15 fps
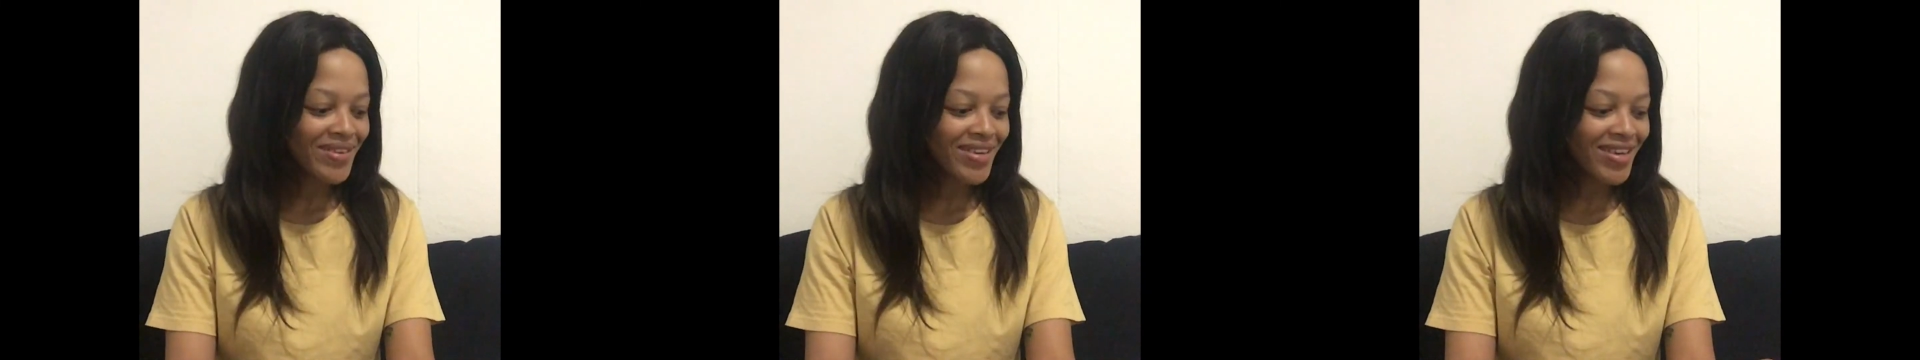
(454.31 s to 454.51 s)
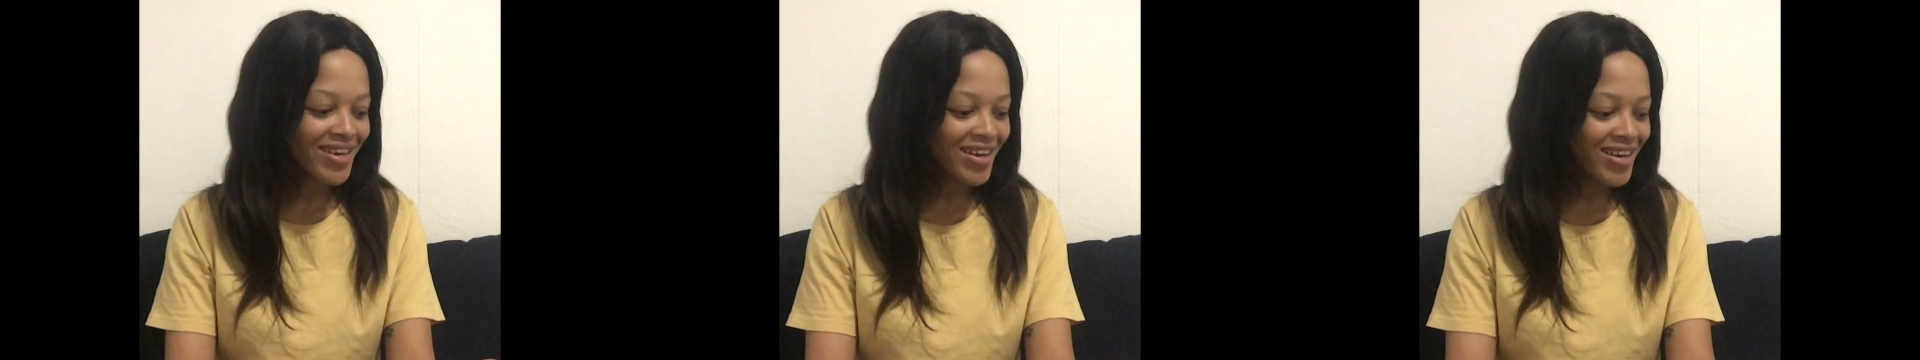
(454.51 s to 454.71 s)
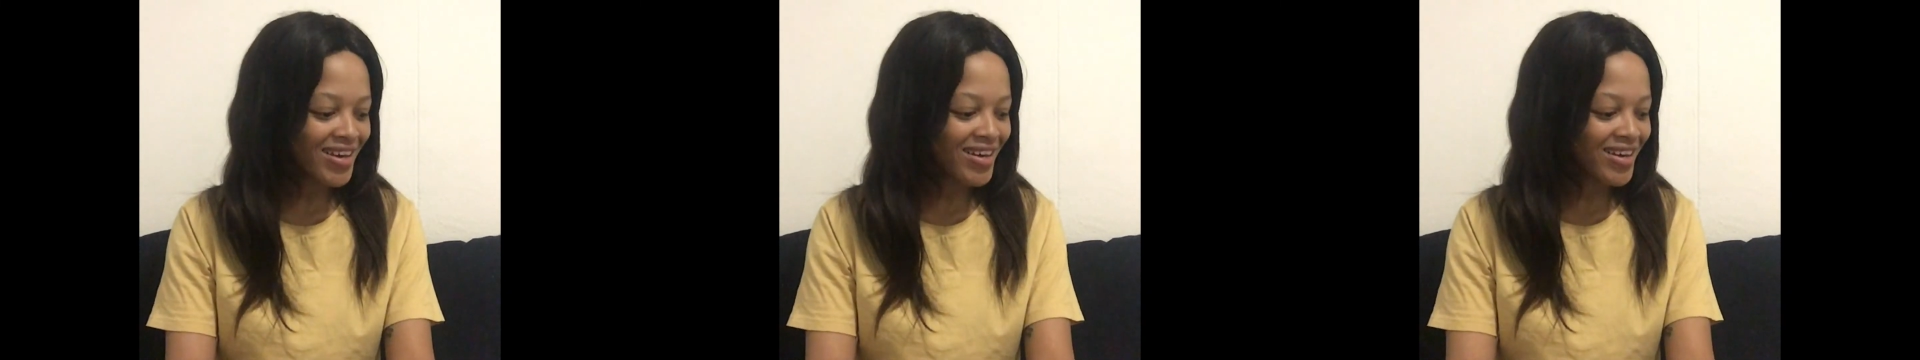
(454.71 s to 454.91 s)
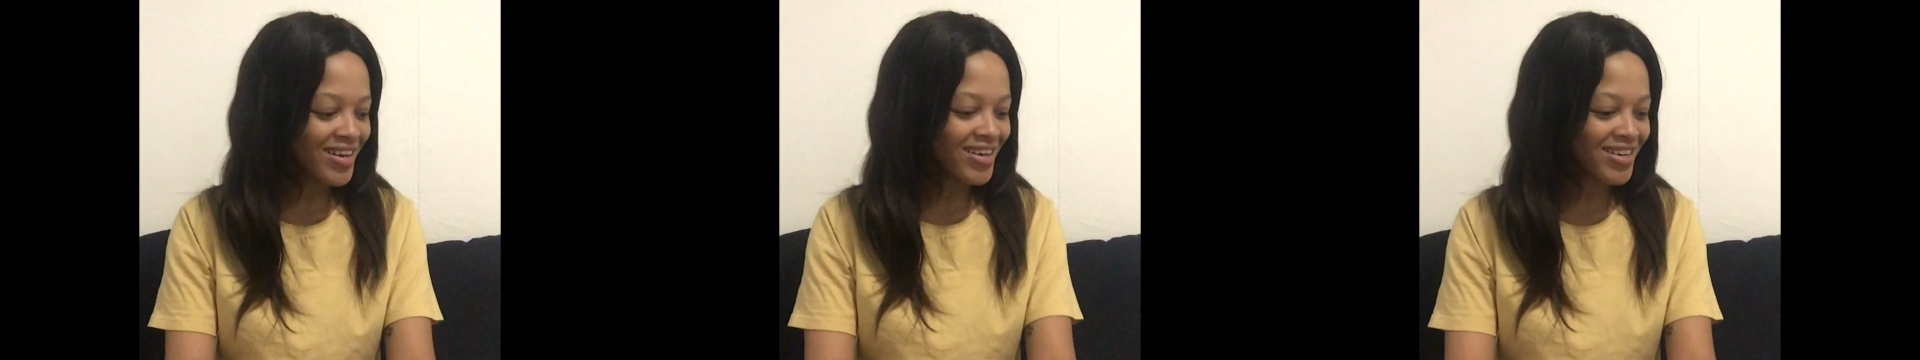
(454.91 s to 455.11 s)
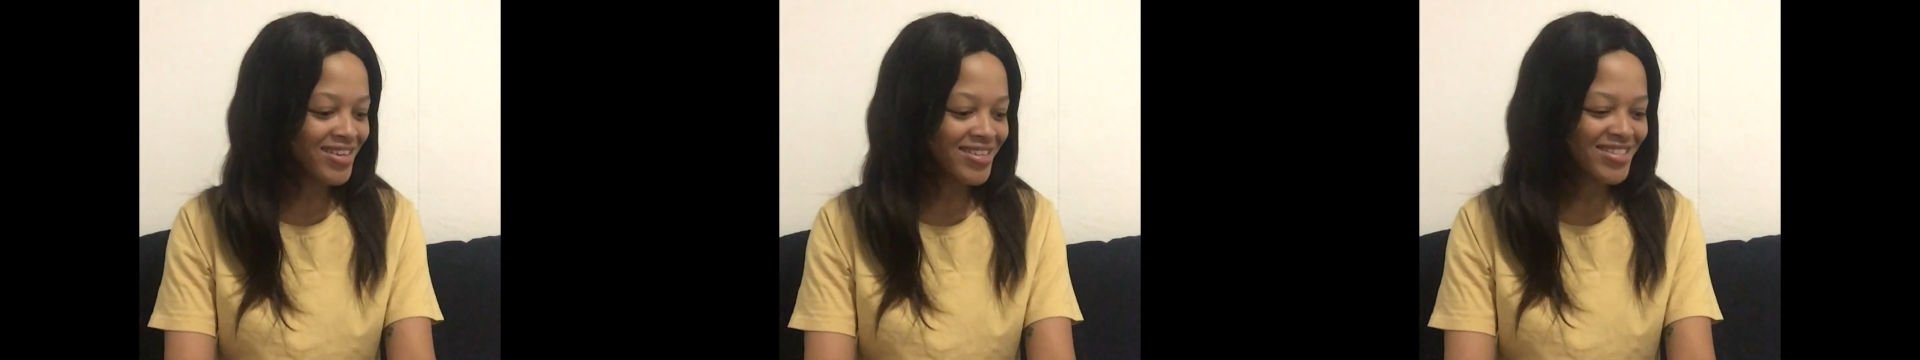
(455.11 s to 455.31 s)

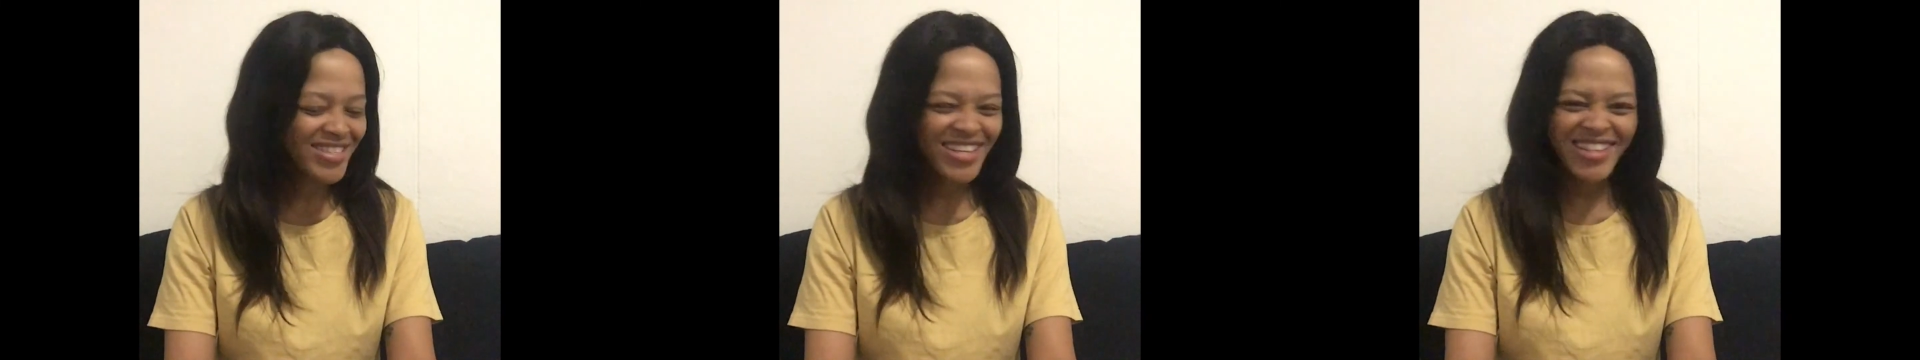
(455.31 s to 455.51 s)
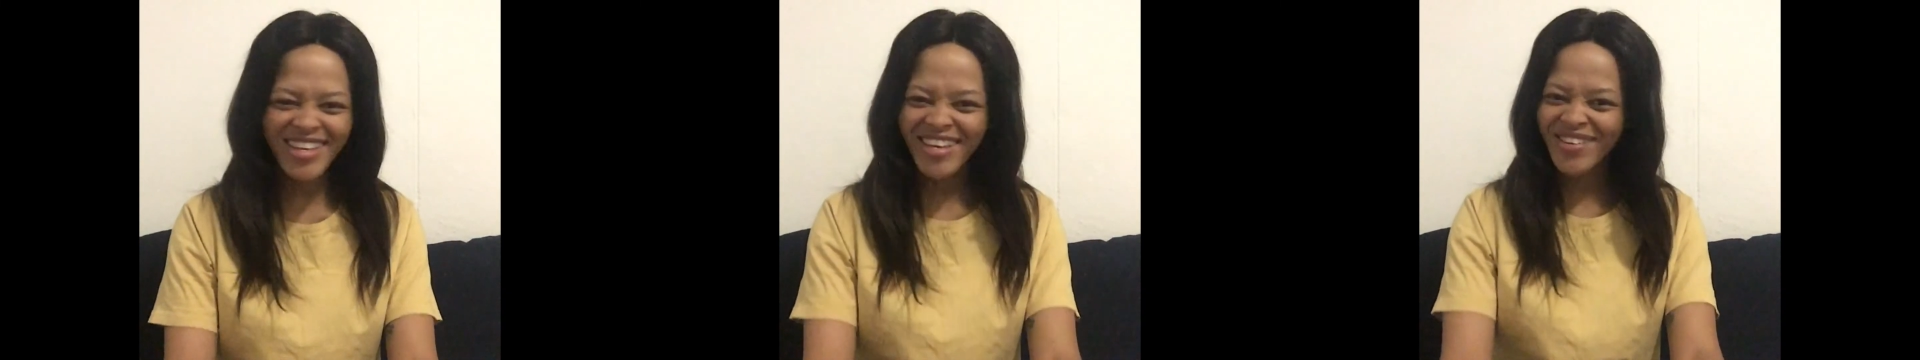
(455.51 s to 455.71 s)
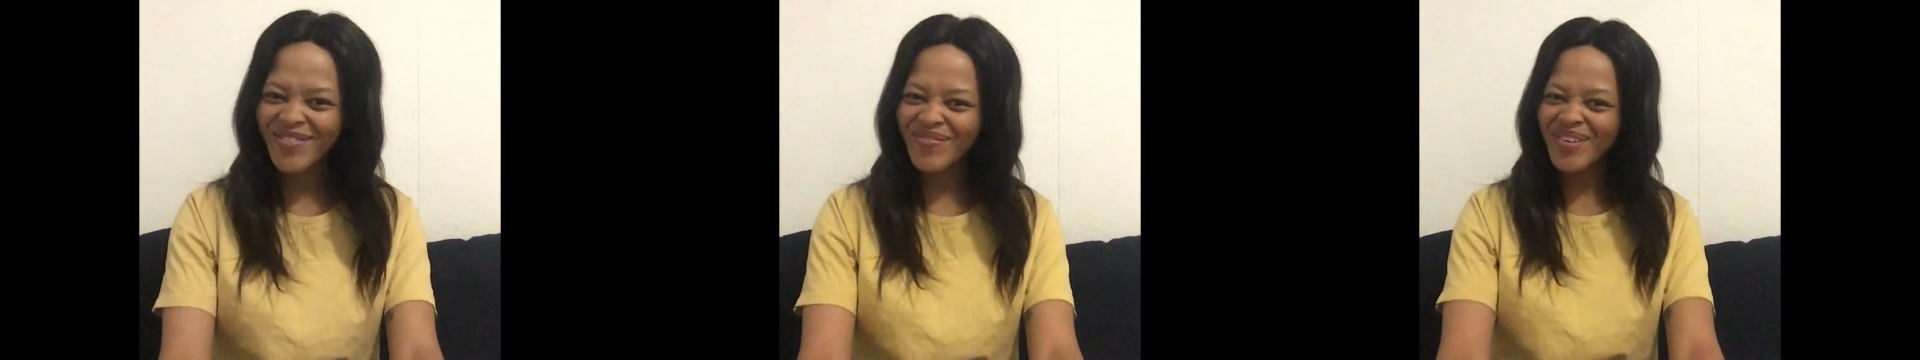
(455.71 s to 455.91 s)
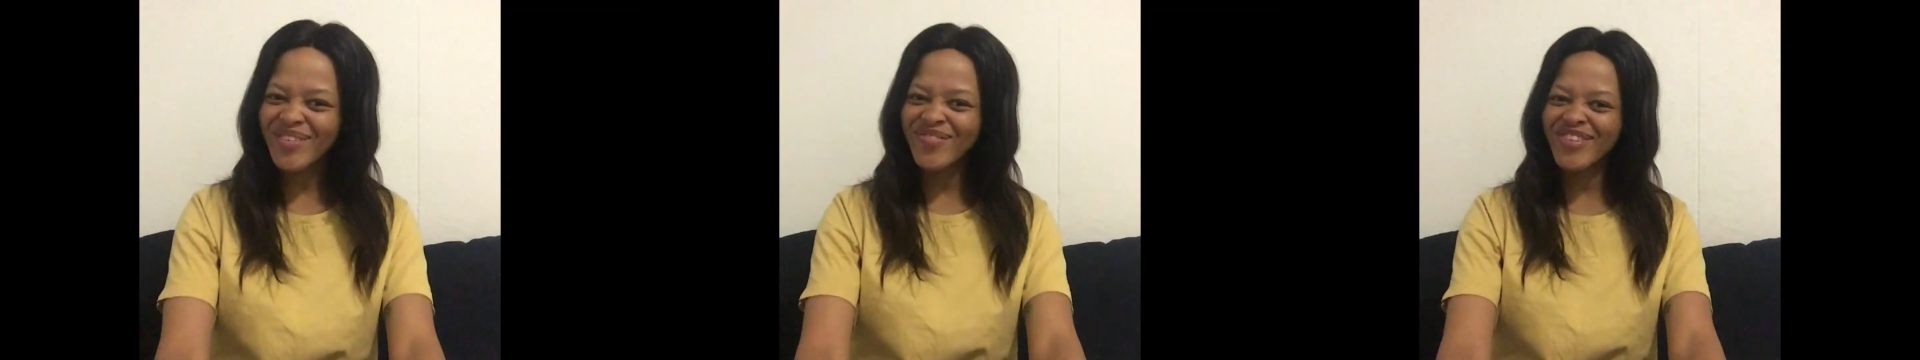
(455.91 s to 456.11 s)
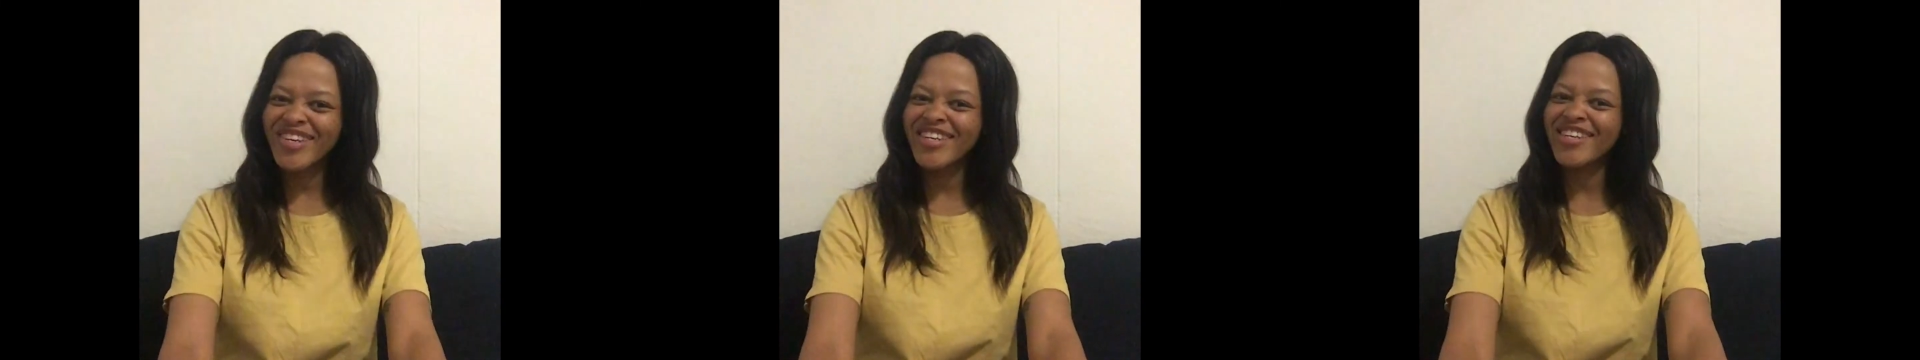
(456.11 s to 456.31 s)
Yeah, is that the end of
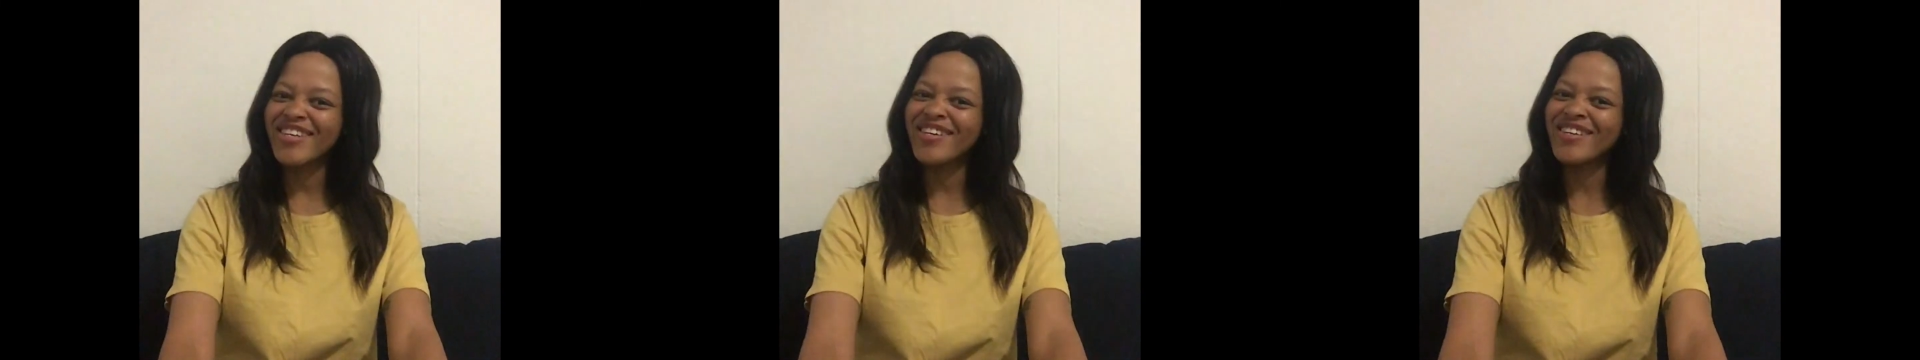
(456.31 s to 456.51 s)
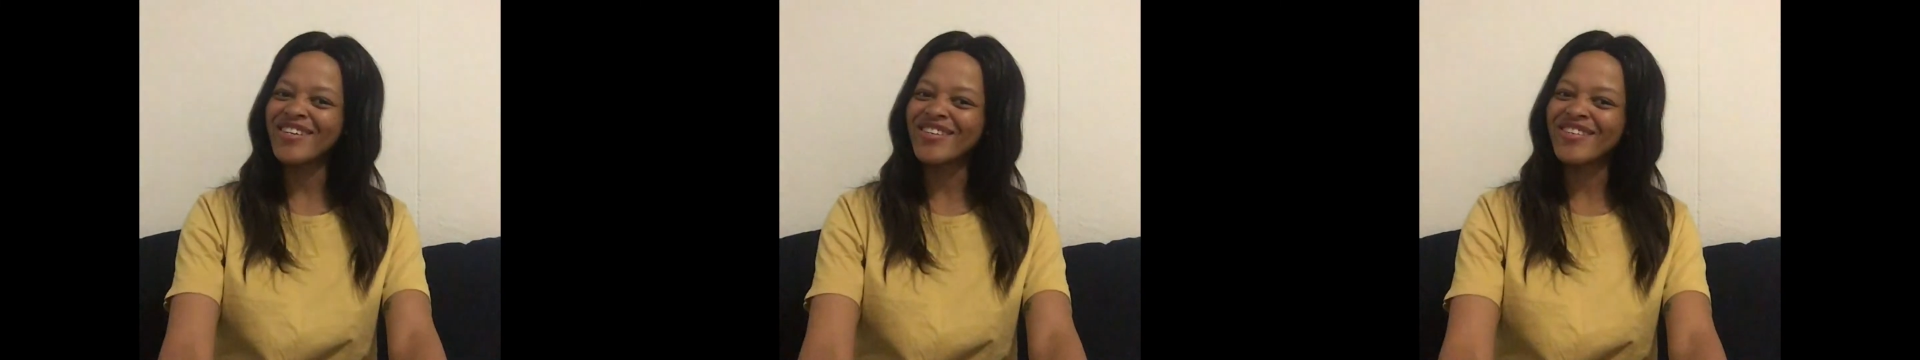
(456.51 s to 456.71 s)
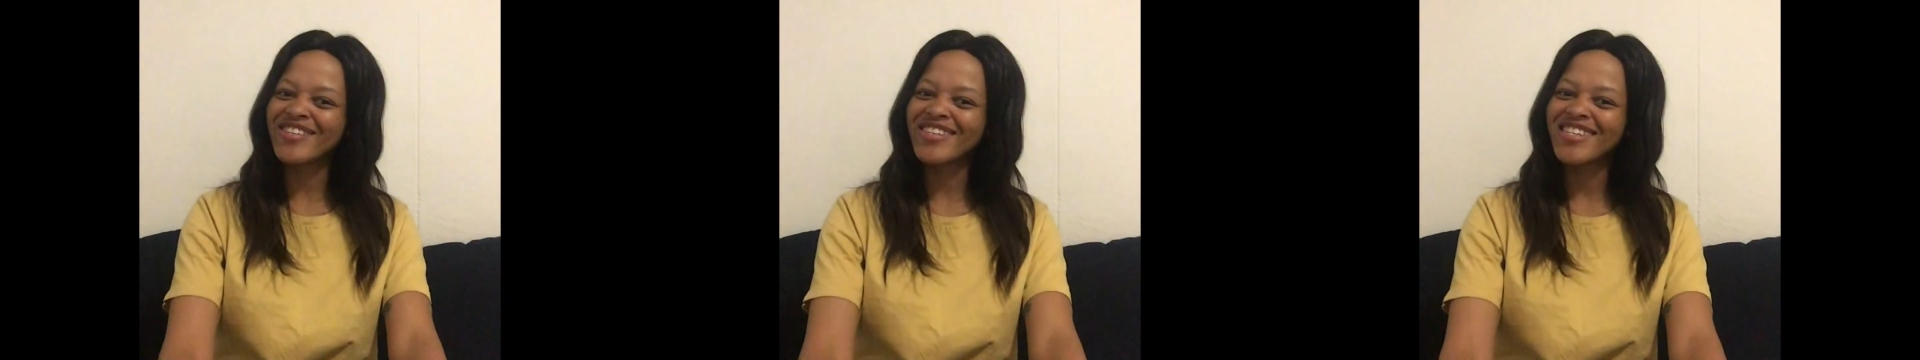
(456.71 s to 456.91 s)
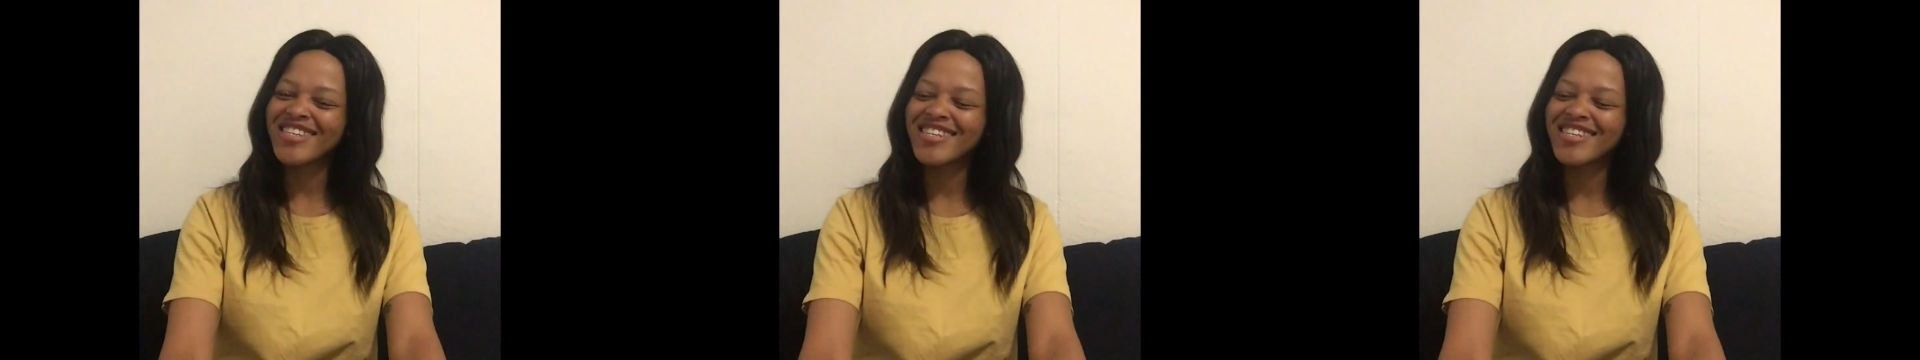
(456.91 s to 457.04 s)
my video?